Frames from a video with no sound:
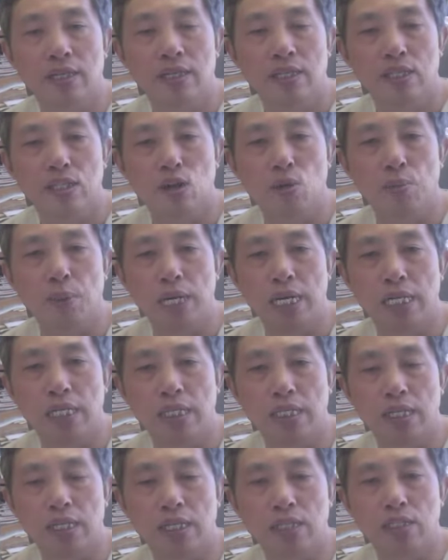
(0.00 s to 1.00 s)
so
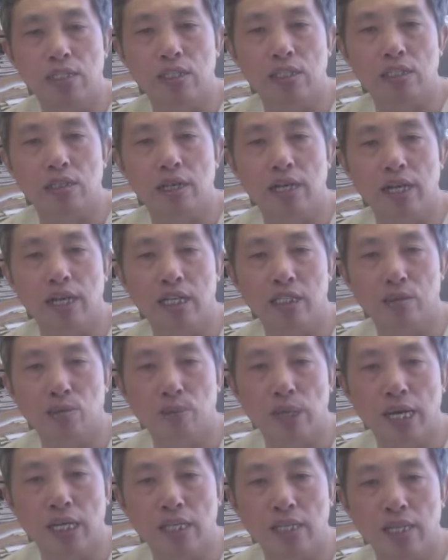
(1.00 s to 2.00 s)
paintings is
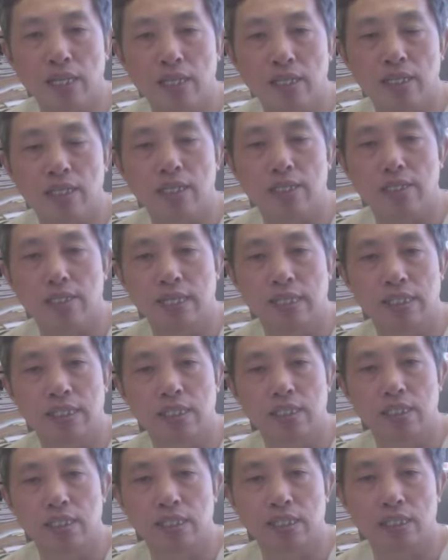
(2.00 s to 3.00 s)
expected,
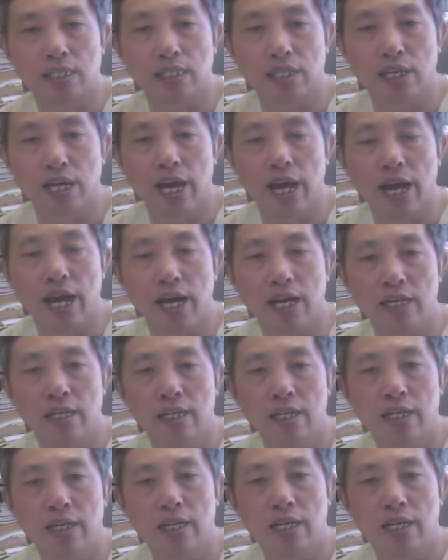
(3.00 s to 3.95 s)
that's yen,